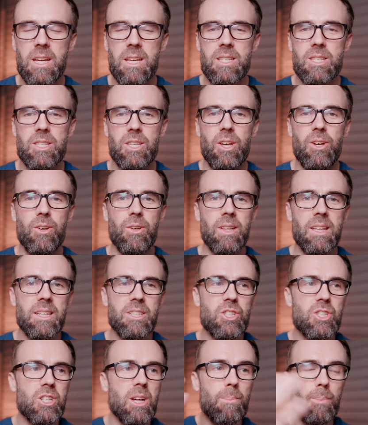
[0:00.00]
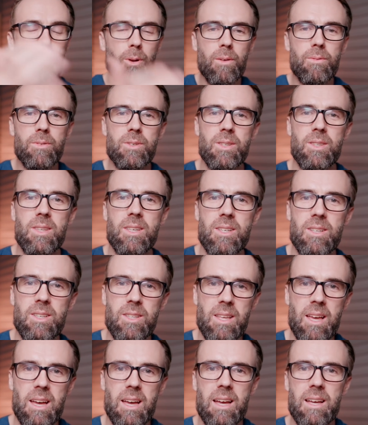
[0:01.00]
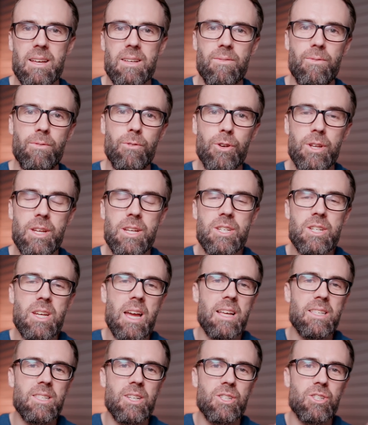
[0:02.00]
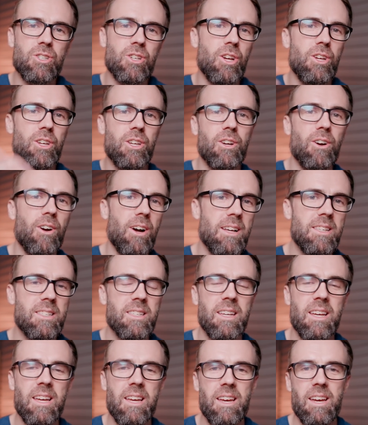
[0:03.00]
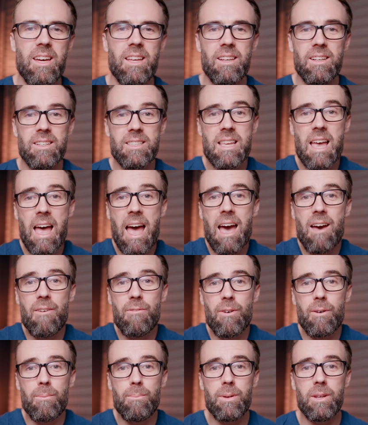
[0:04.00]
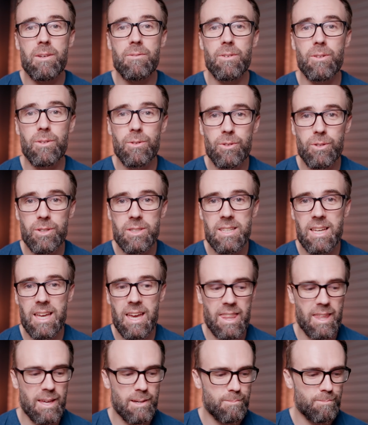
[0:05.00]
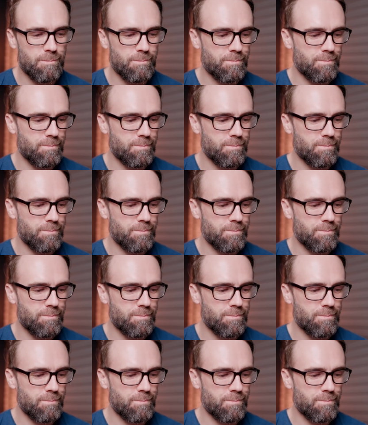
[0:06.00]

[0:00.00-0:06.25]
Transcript: So let's jump on over to the footage as I show you guys, and let's have a bit of a look together.